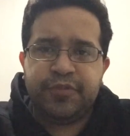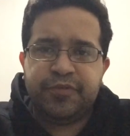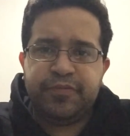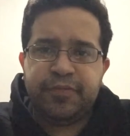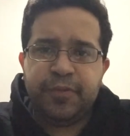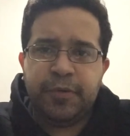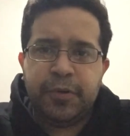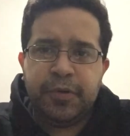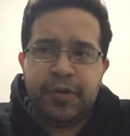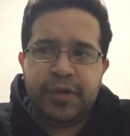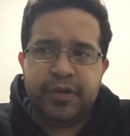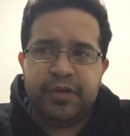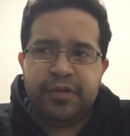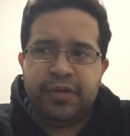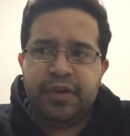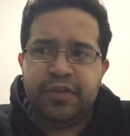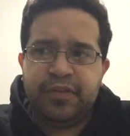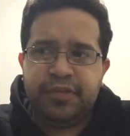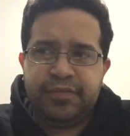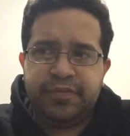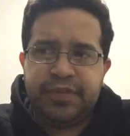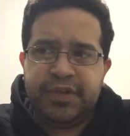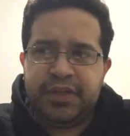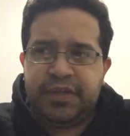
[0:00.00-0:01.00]
before in
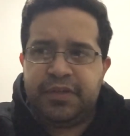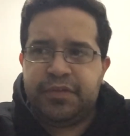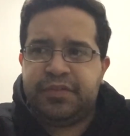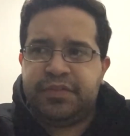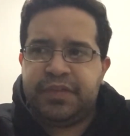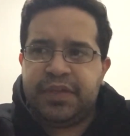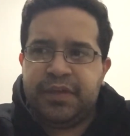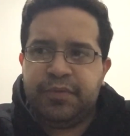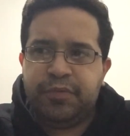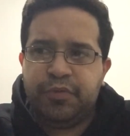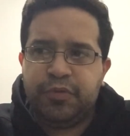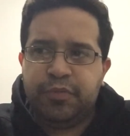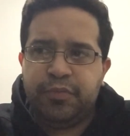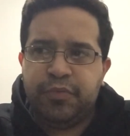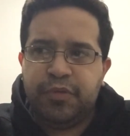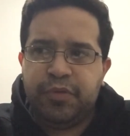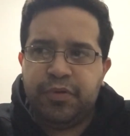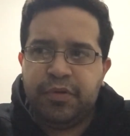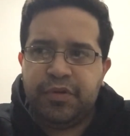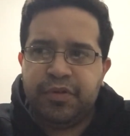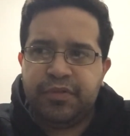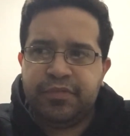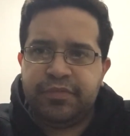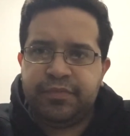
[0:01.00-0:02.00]
other videos that were
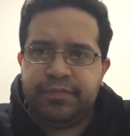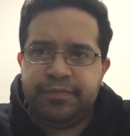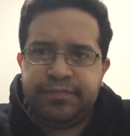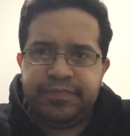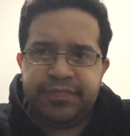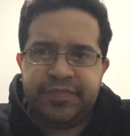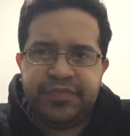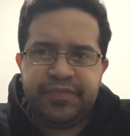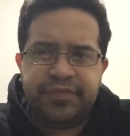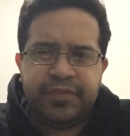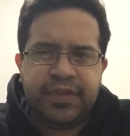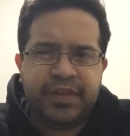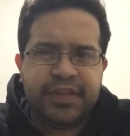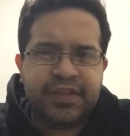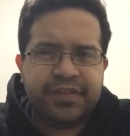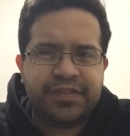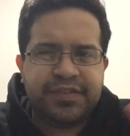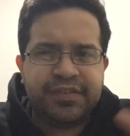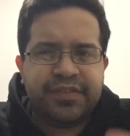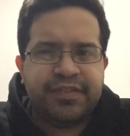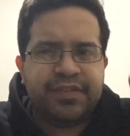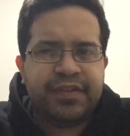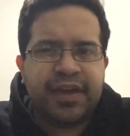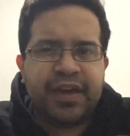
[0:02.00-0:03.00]
more
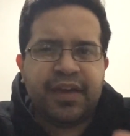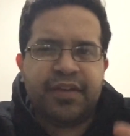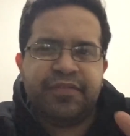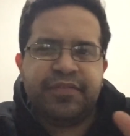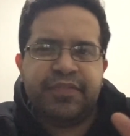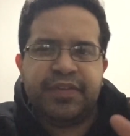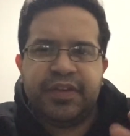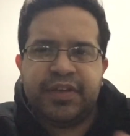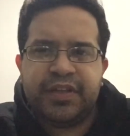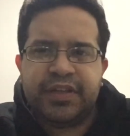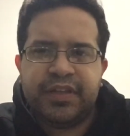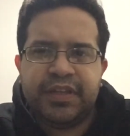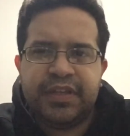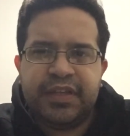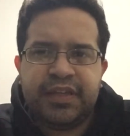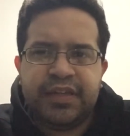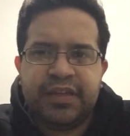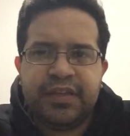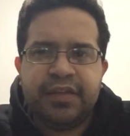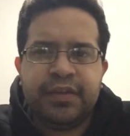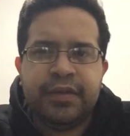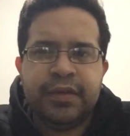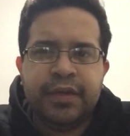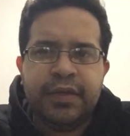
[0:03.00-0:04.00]

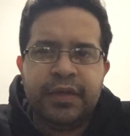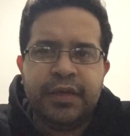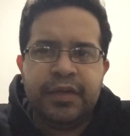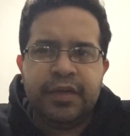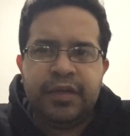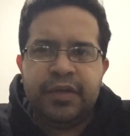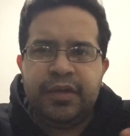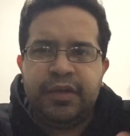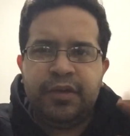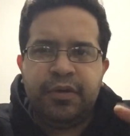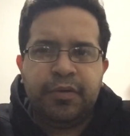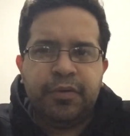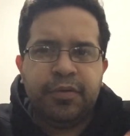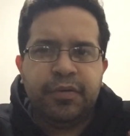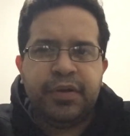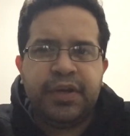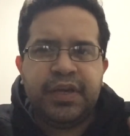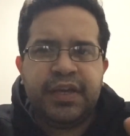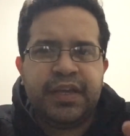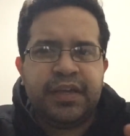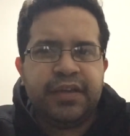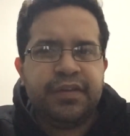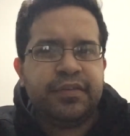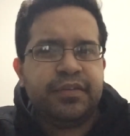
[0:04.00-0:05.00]
philosophically
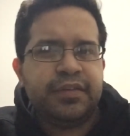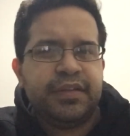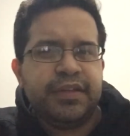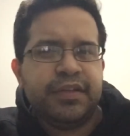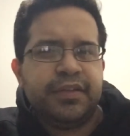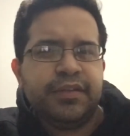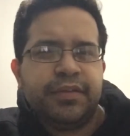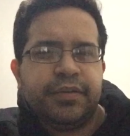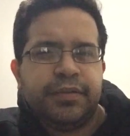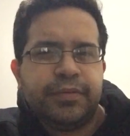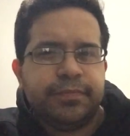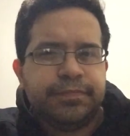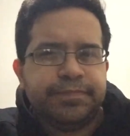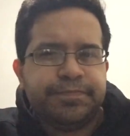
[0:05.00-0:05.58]
oriented,